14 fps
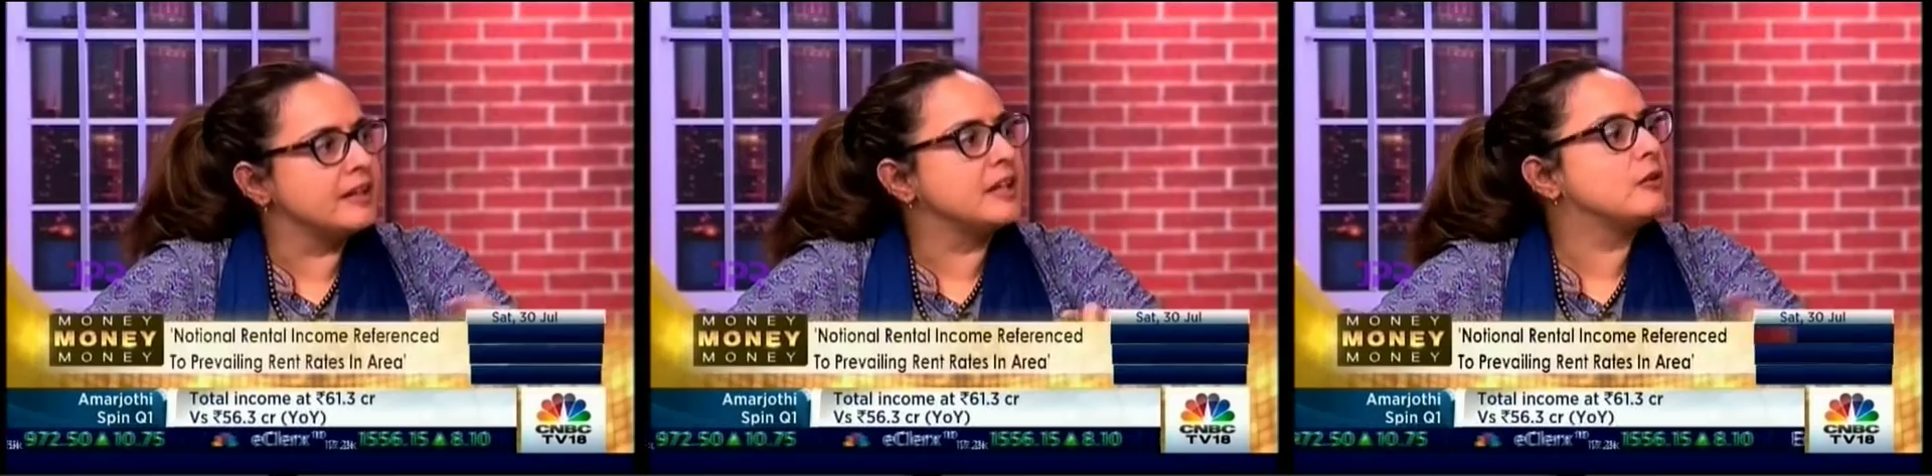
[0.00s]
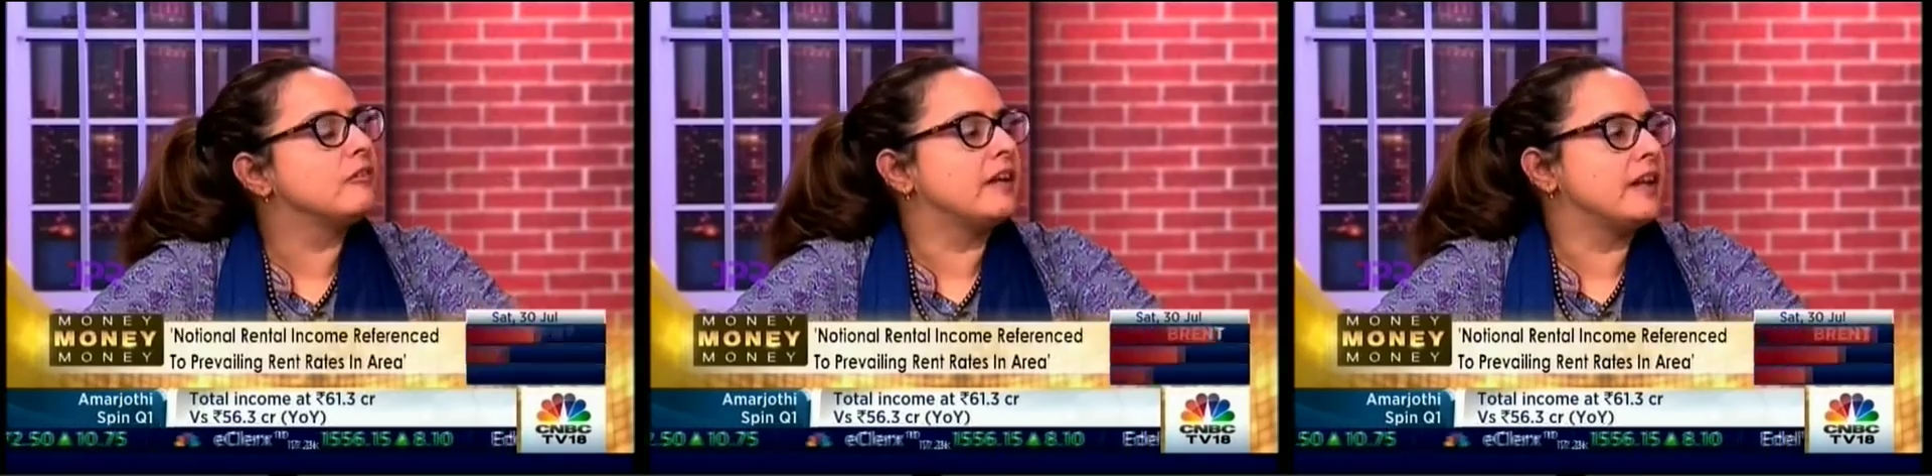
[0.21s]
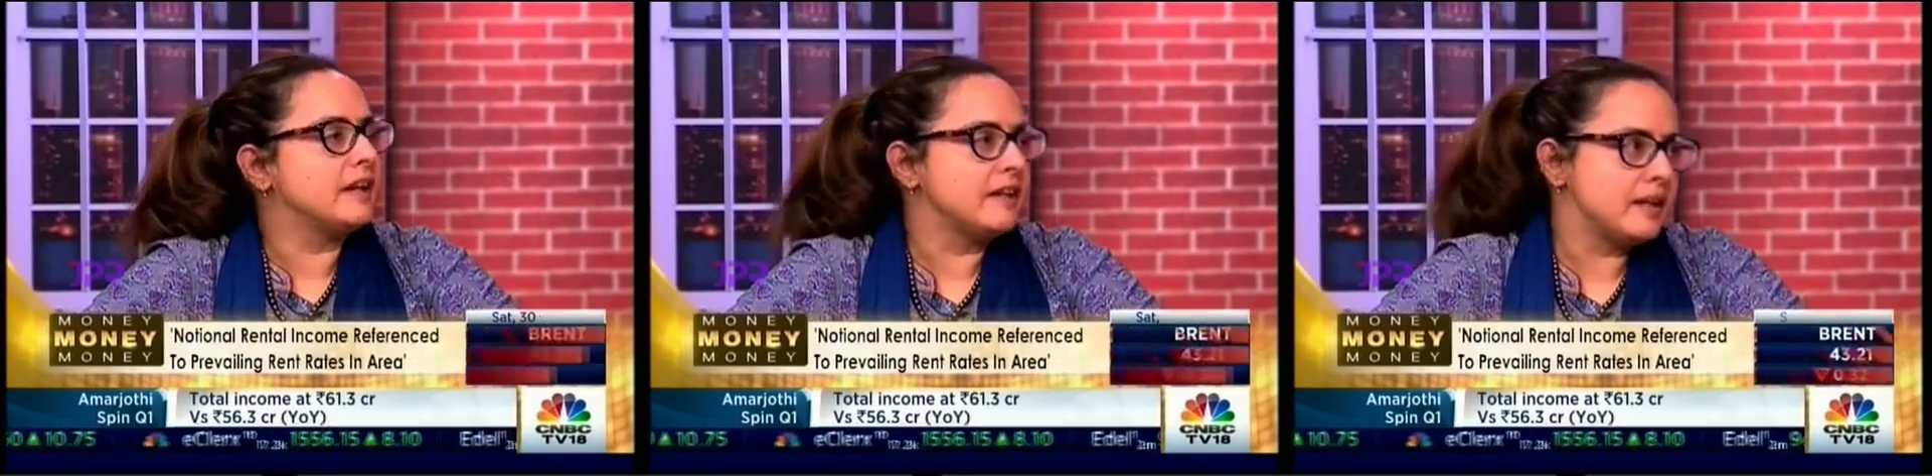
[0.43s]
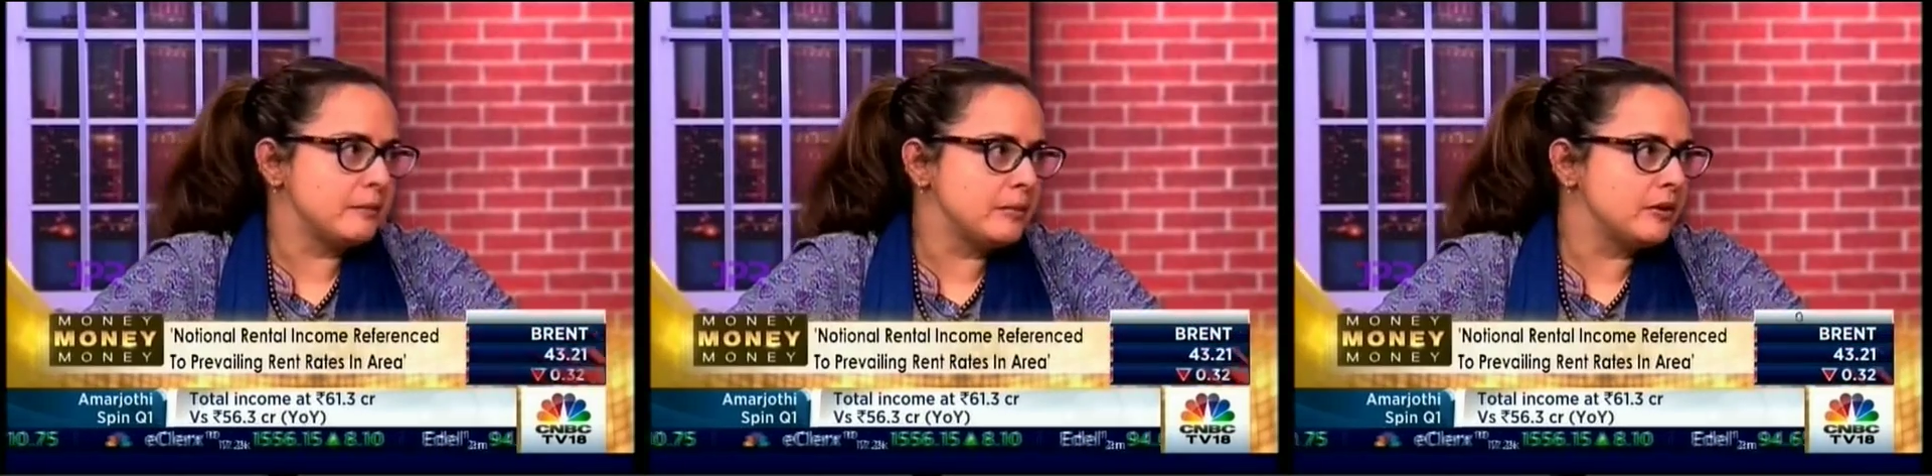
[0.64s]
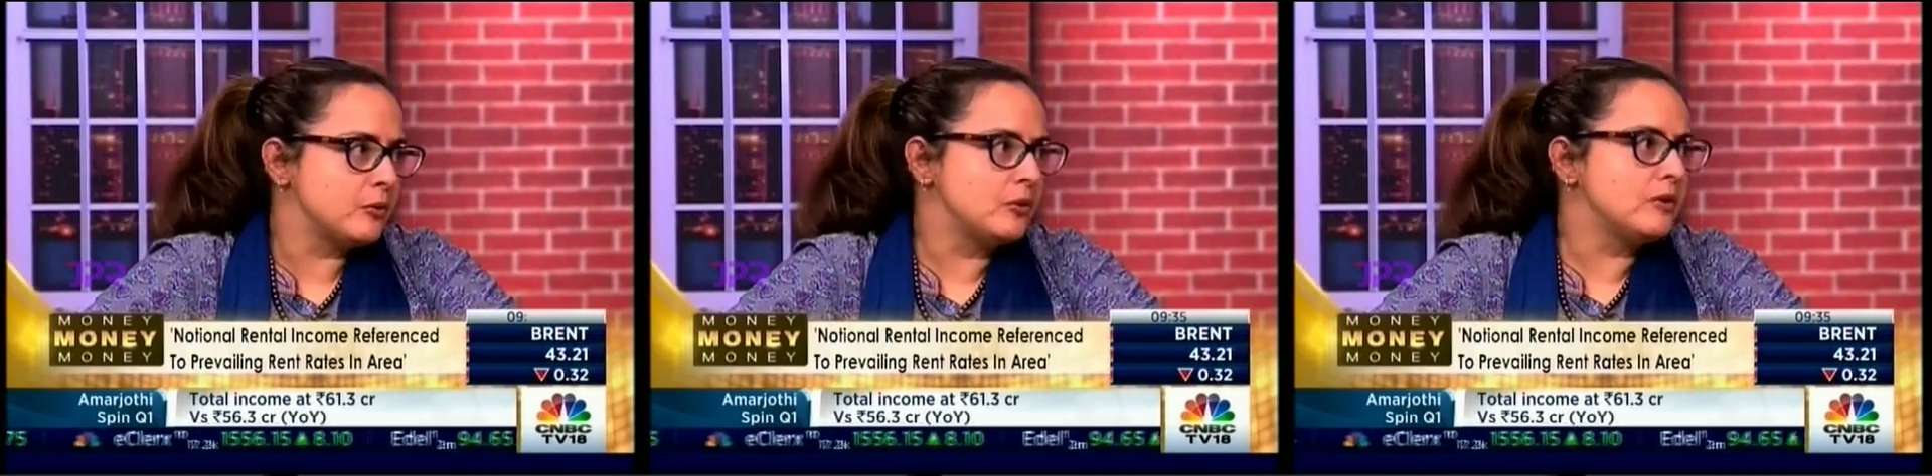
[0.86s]
an equivalent
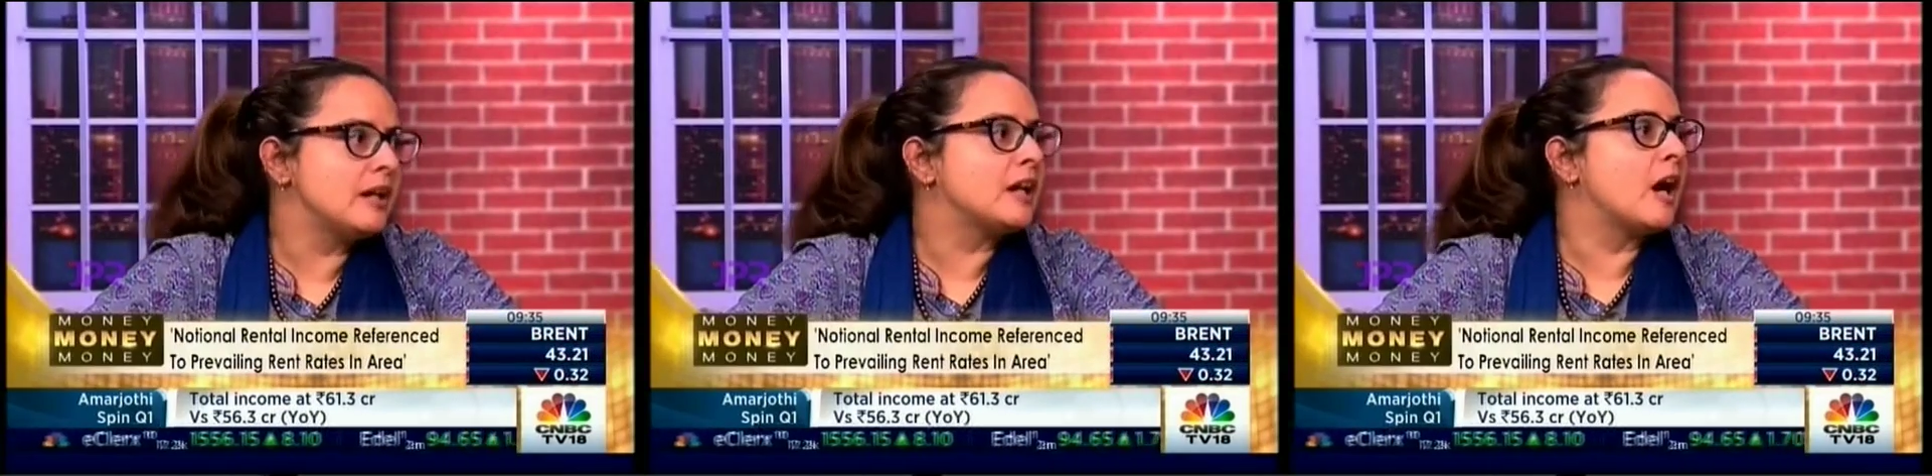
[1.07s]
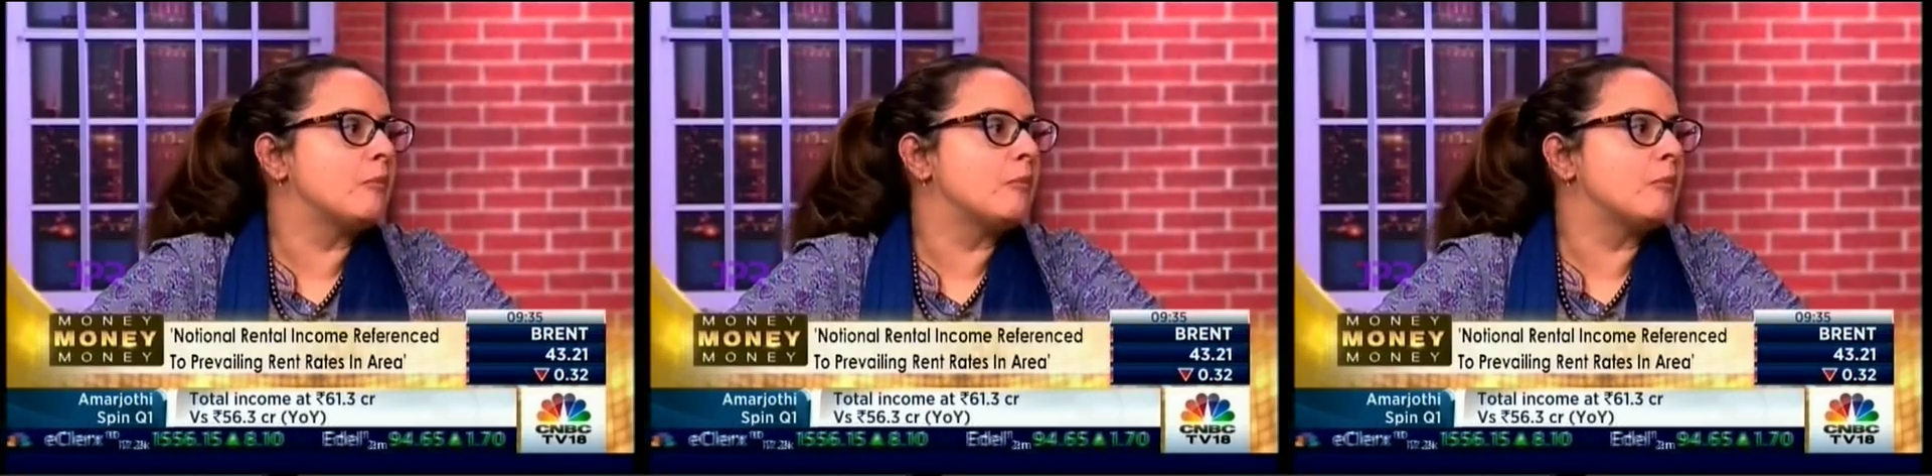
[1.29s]
neighborhood and